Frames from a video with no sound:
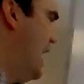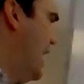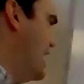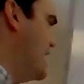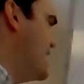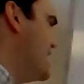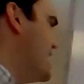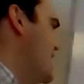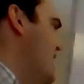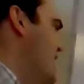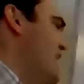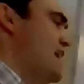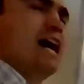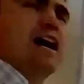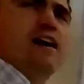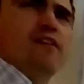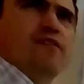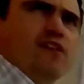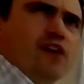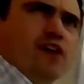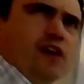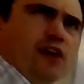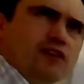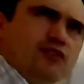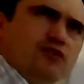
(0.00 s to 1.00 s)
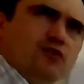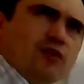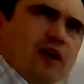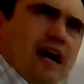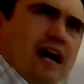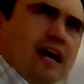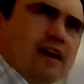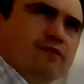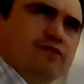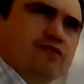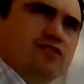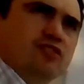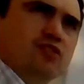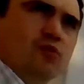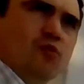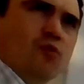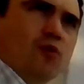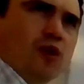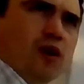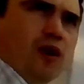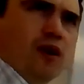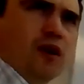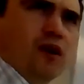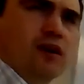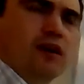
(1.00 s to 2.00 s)
I never drive to
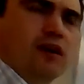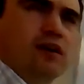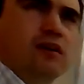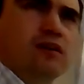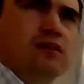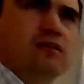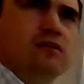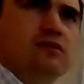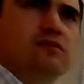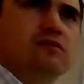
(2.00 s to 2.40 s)
work.